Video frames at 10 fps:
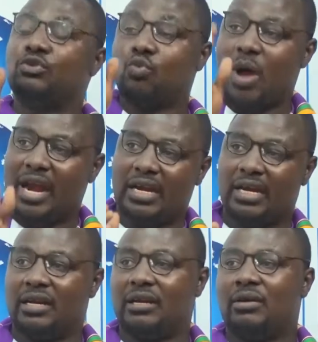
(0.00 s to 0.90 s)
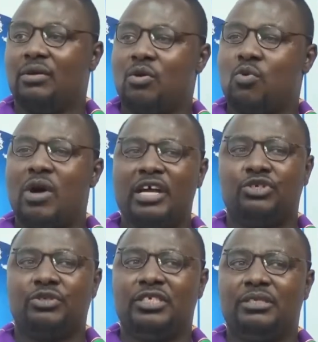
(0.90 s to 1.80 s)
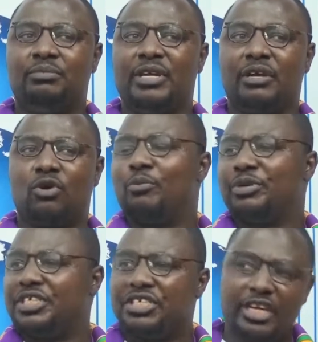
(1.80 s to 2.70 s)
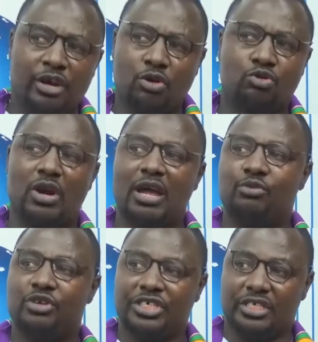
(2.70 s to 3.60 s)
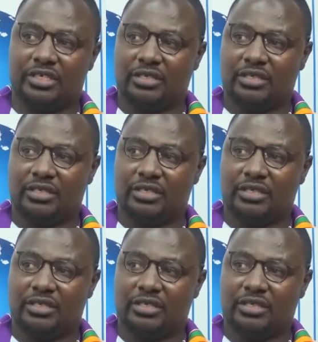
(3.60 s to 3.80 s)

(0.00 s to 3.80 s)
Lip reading: one, why should it be competition and not collaboration?